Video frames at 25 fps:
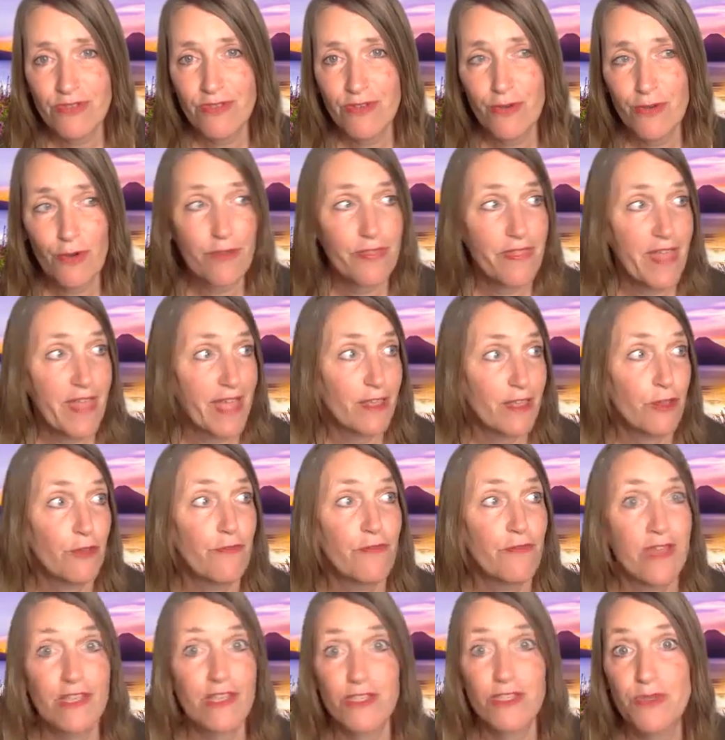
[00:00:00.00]
or that
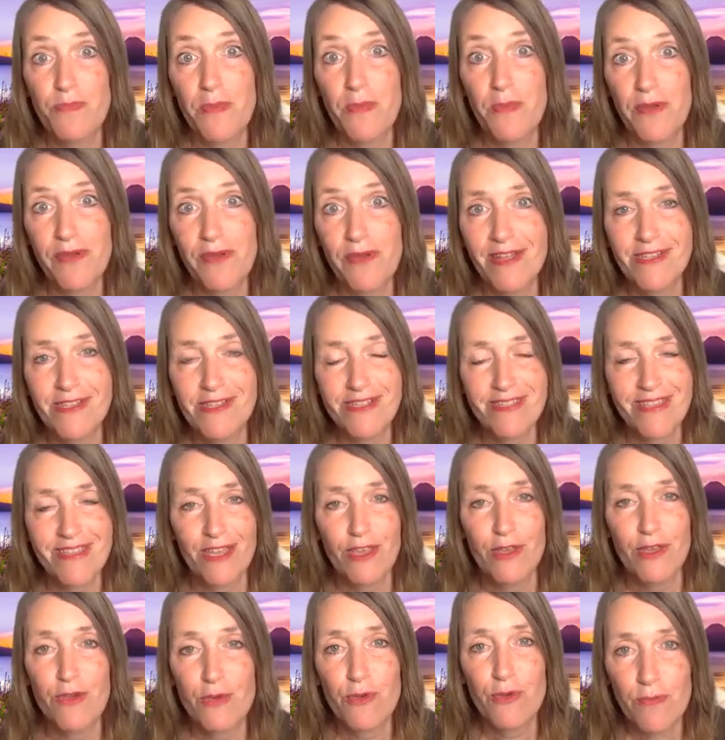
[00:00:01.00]
you've experienced, that
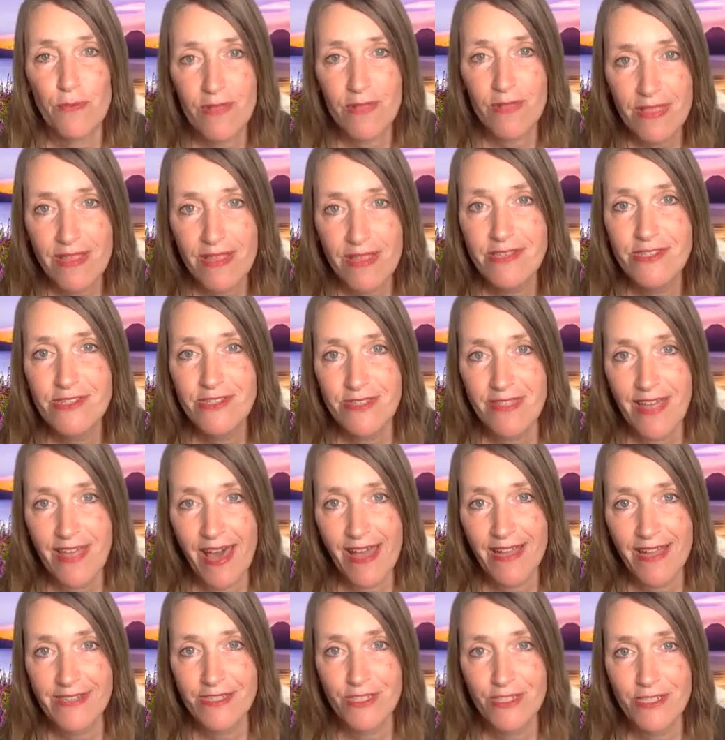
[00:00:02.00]
you can release
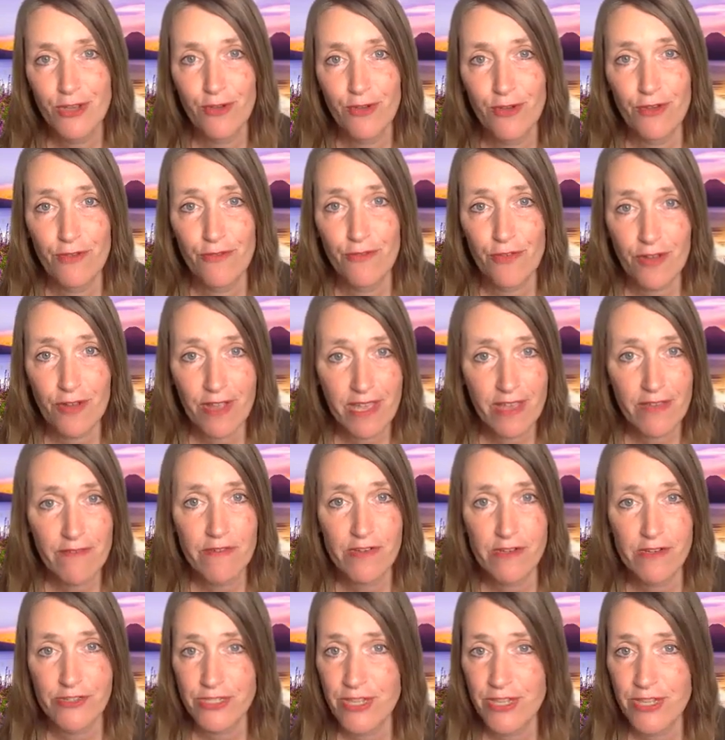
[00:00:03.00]
that, you can forgive
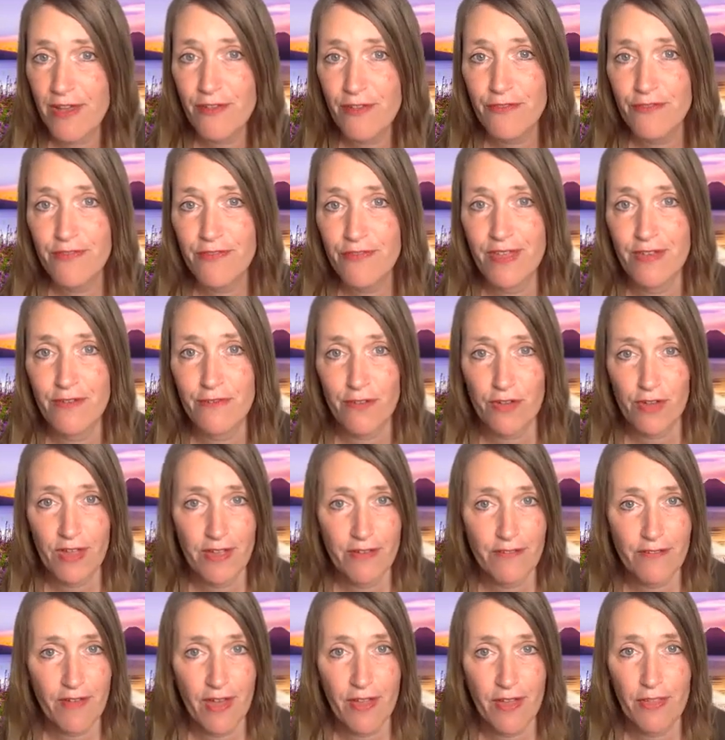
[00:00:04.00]
yourself and
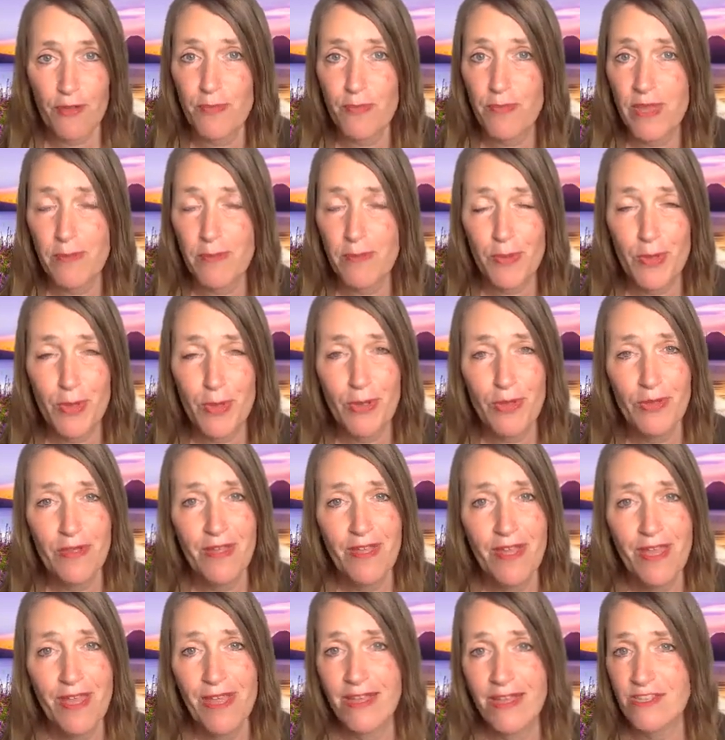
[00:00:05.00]
forgive other people
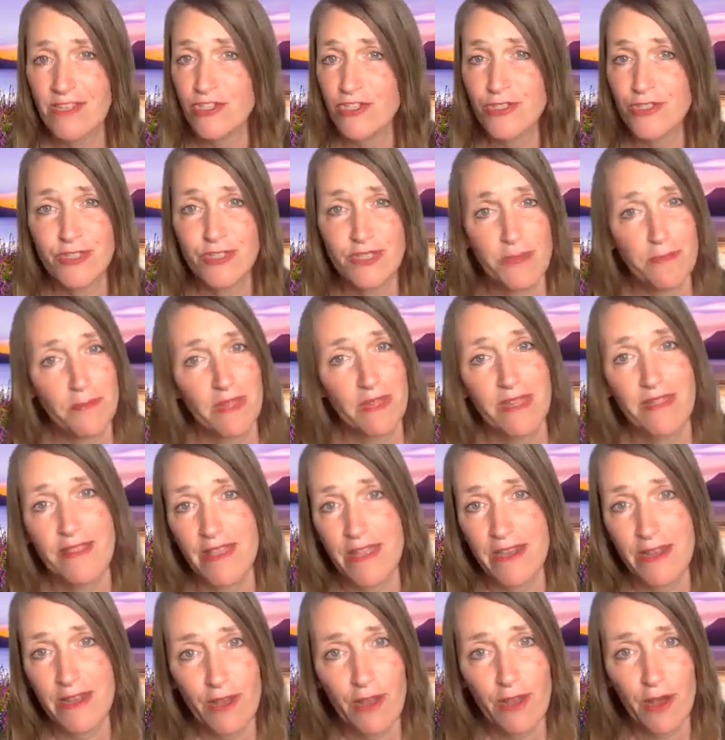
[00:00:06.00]
and just simply
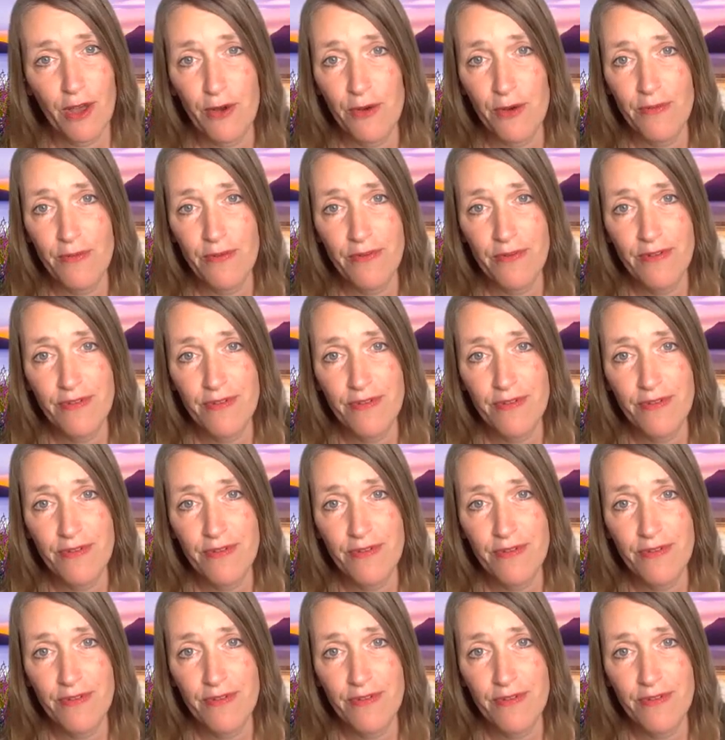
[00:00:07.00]
let it go.